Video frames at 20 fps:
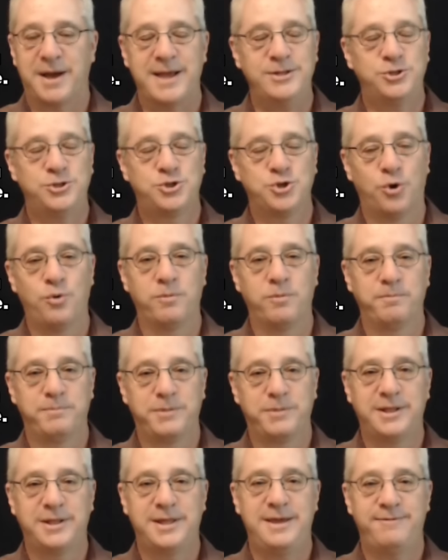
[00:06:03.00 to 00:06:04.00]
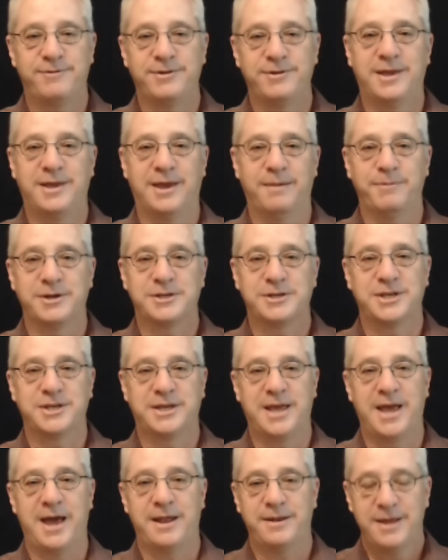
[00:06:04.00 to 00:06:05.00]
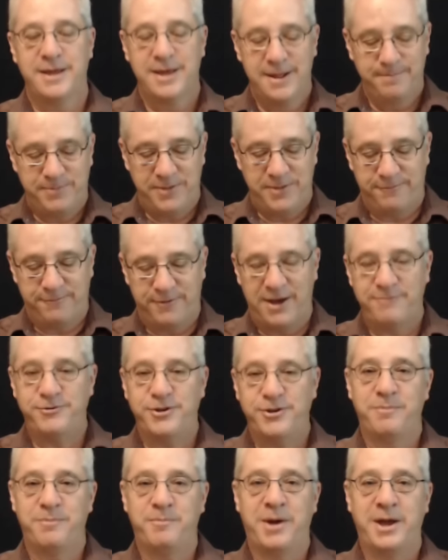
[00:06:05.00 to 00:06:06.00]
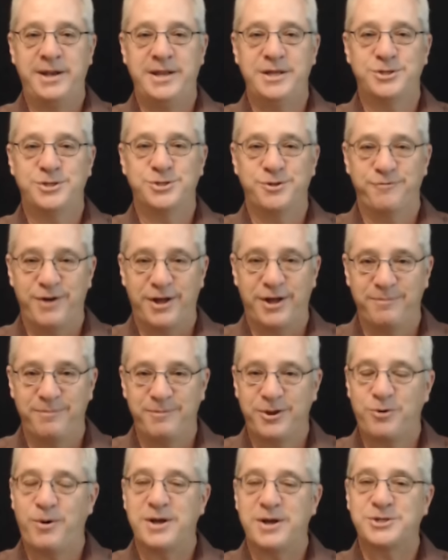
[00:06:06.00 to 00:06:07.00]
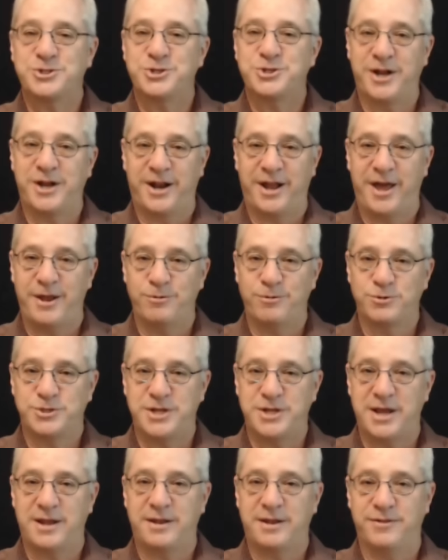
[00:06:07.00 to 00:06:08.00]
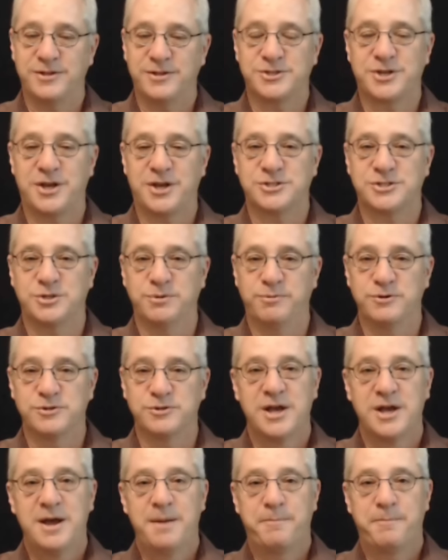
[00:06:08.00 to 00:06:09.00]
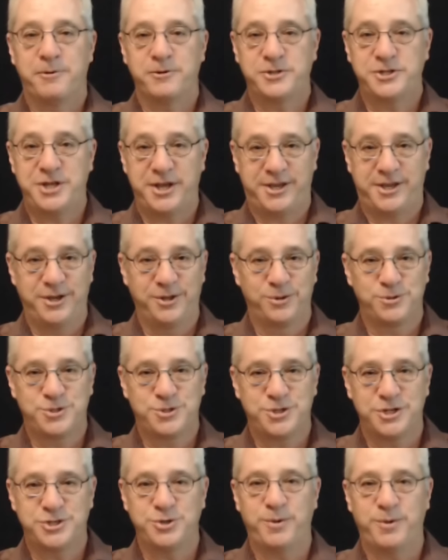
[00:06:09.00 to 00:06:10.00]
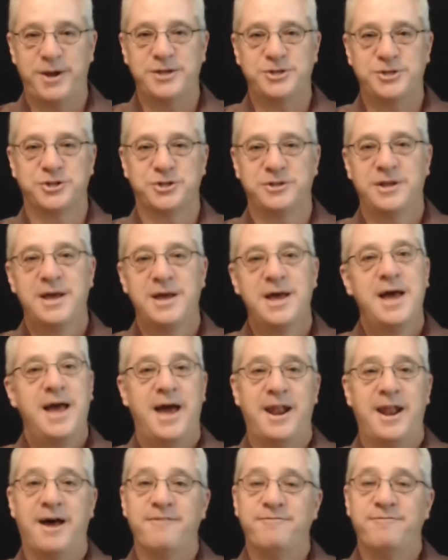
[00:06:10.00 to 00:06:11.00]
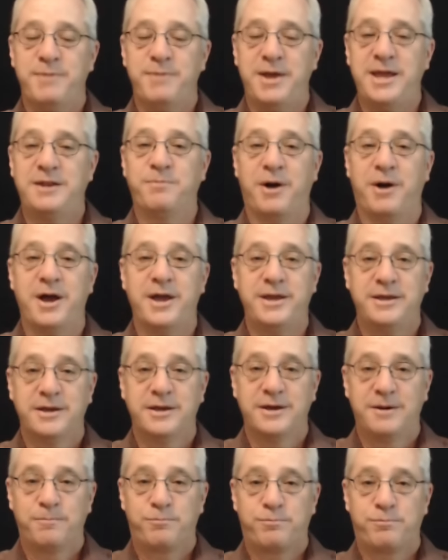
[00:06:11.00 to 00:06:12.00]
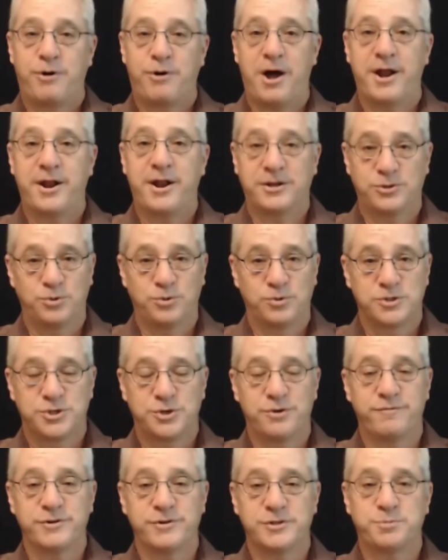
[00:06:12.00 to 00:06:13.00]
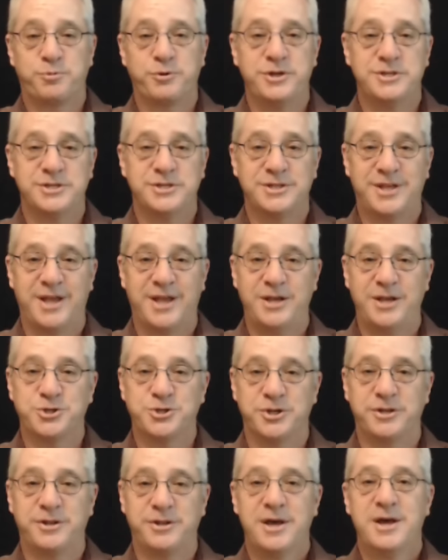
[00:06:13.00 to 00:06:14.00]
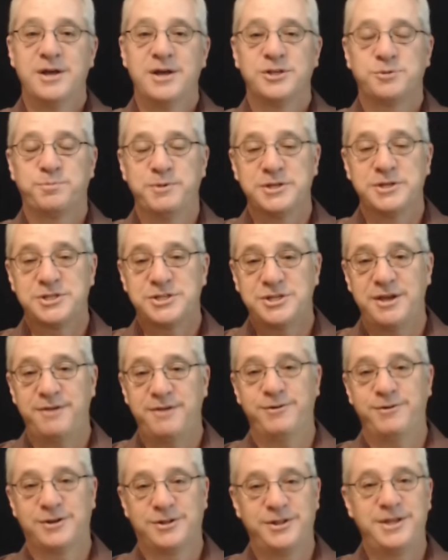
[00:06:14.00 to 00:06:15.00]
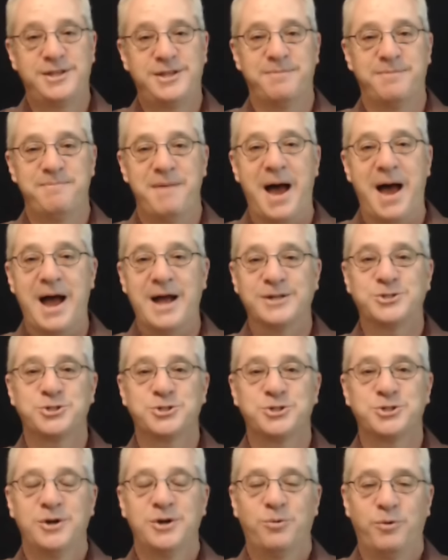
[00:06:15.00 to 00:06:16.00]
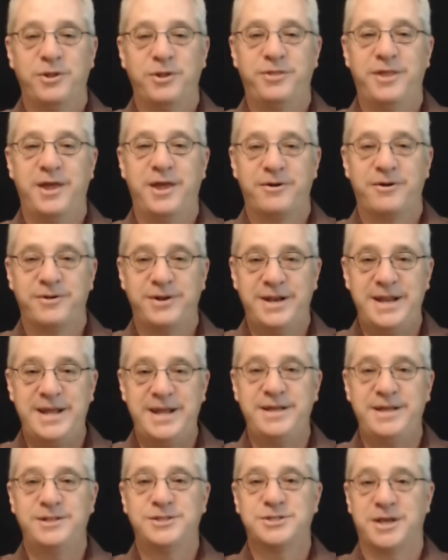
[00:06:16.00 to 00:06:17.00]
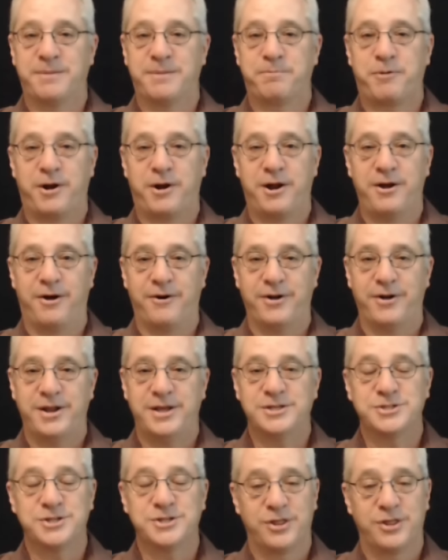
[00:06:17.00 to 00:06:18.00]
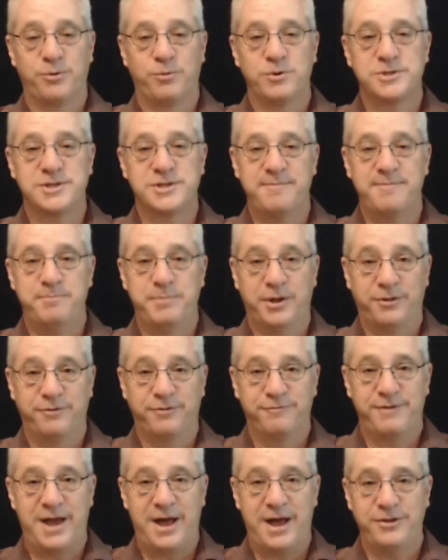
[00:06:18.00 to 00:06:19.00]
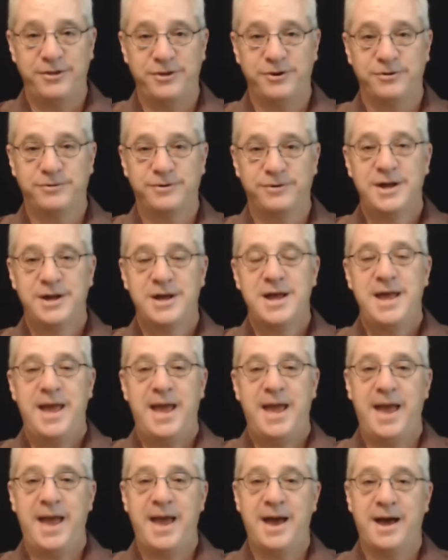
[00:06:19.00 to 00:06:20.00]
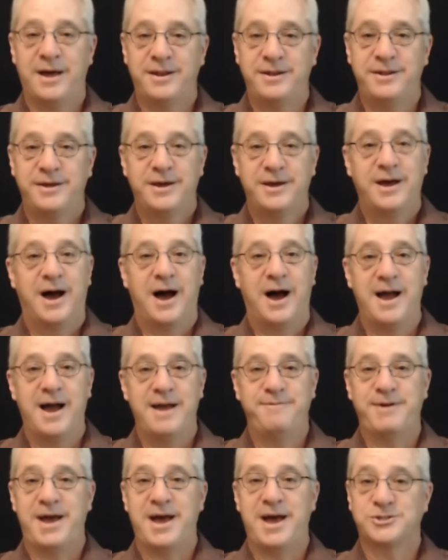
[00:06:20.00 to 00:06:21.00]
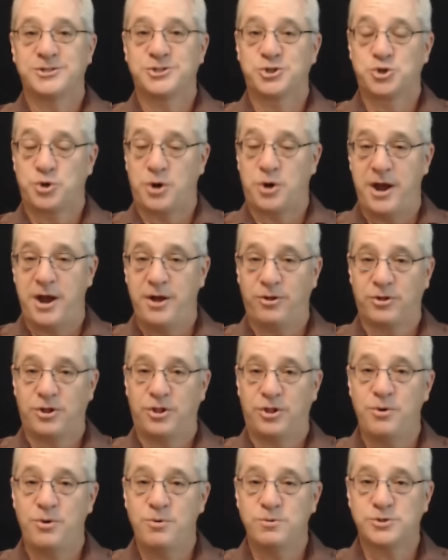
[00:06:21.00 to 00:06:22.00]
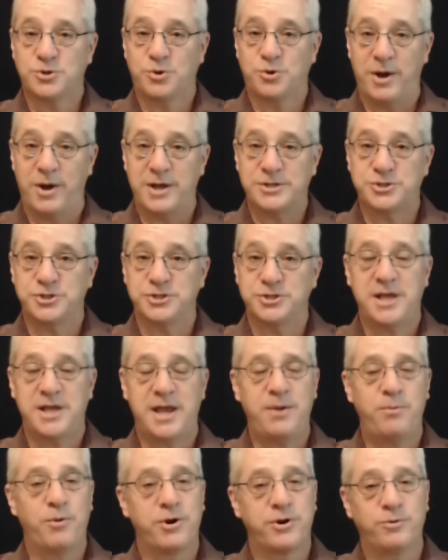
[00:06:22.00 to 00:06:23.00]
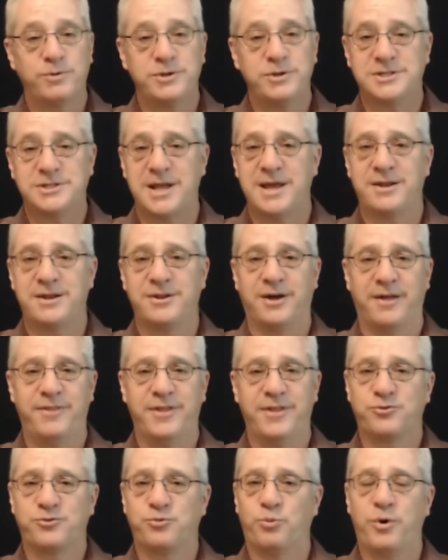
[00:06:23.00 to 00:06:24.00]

I don't believe in gimmicks. Again, if I've done my needs development question and I understand this customer's particular situation and I've made my product or service presentation specifically to match with their needs and priorities, in other words, I've built value, and I've asked trial close questions. Hey, where do we stand on this?